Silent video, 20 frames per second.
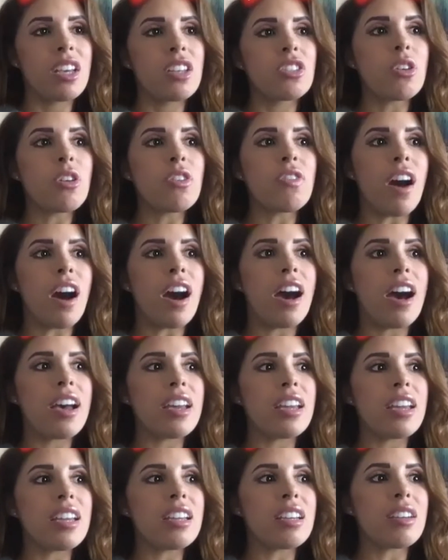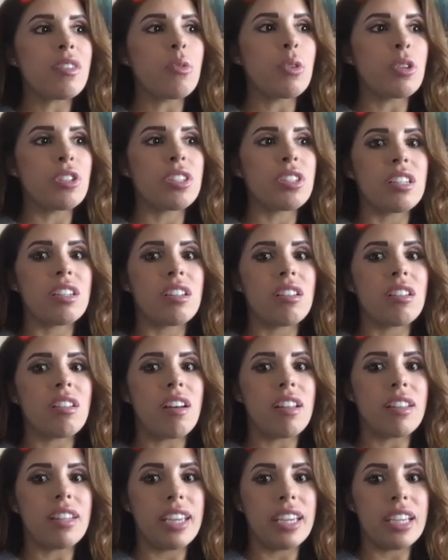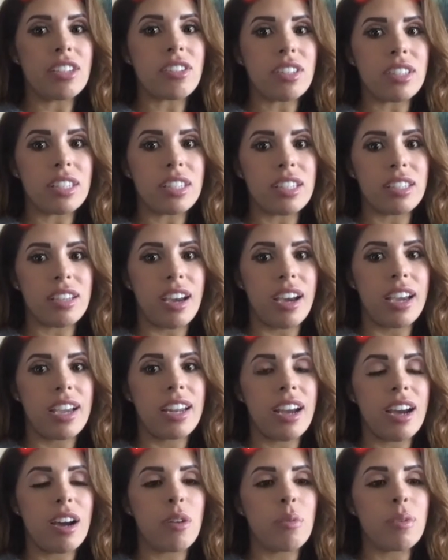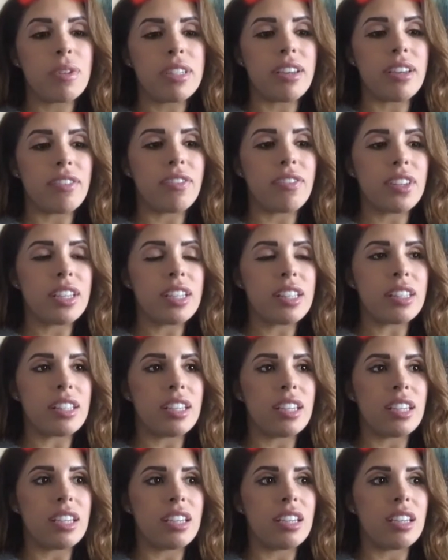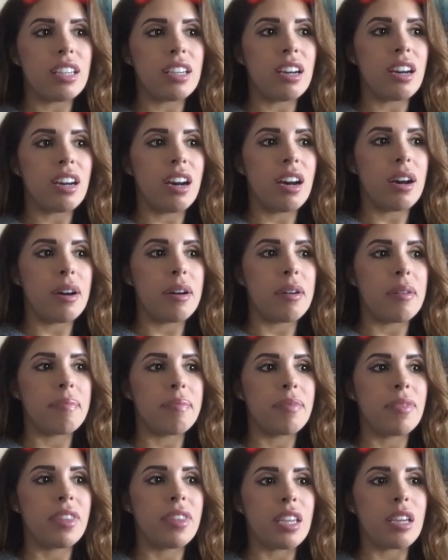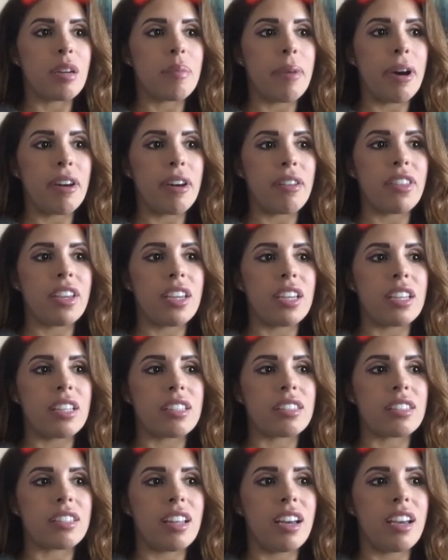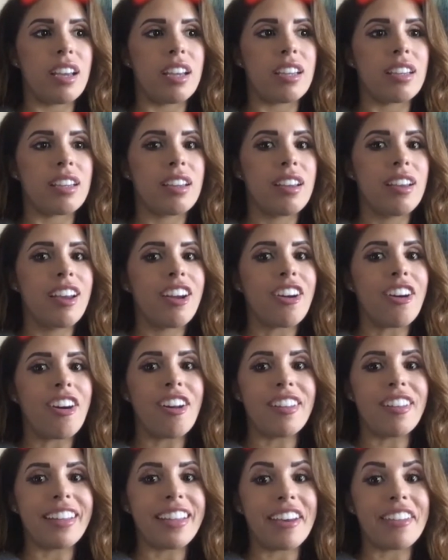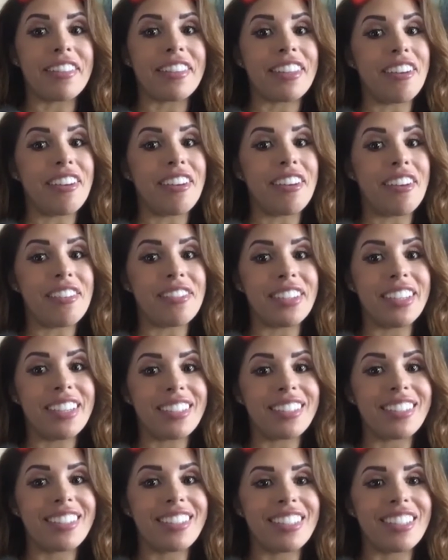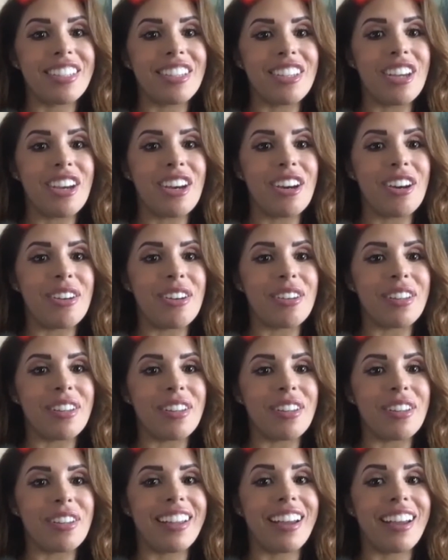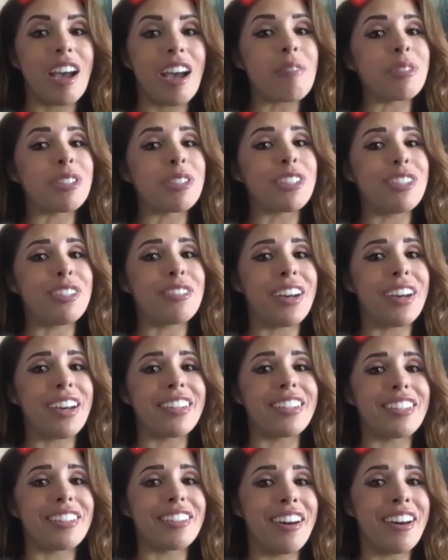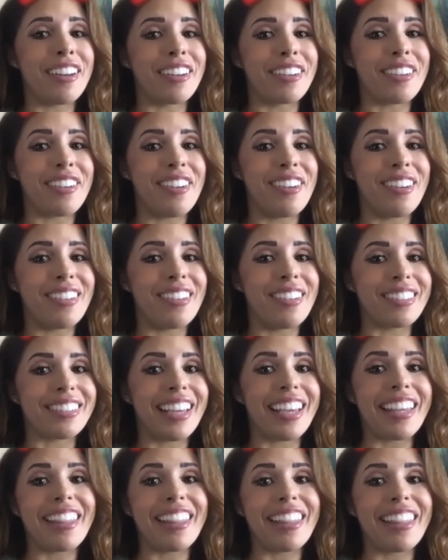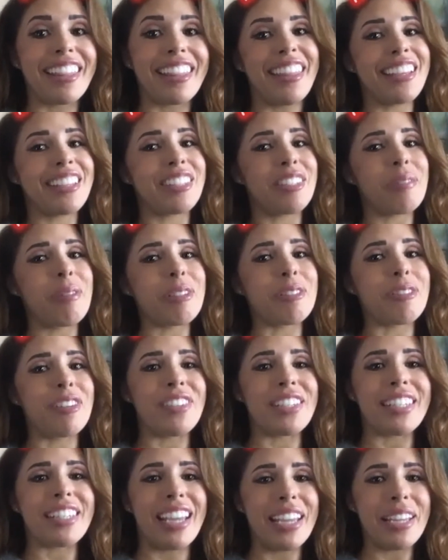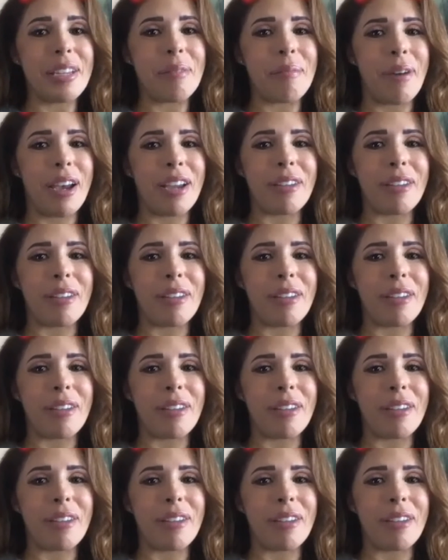I were still on the agency side, I would definitely think about things like calling out the obvious, like I'm sure you've gotten a lot of calls. Like, thanks so much for even taking mine.